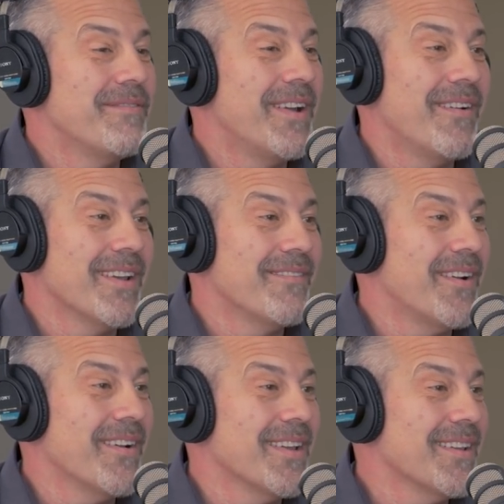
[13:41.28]
very,
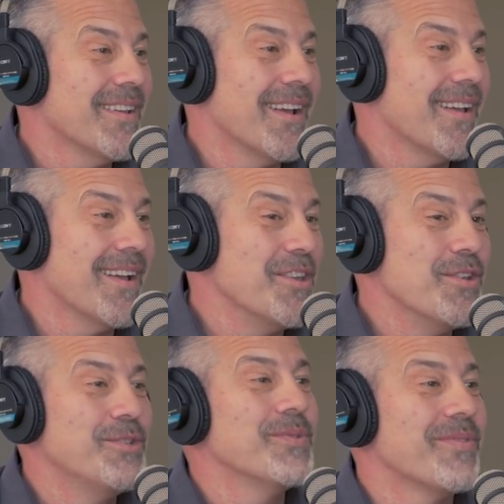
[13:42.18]
very uh,
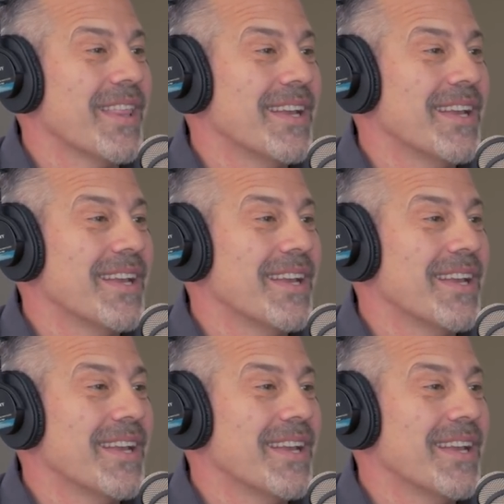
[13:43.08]
unusual yeah. for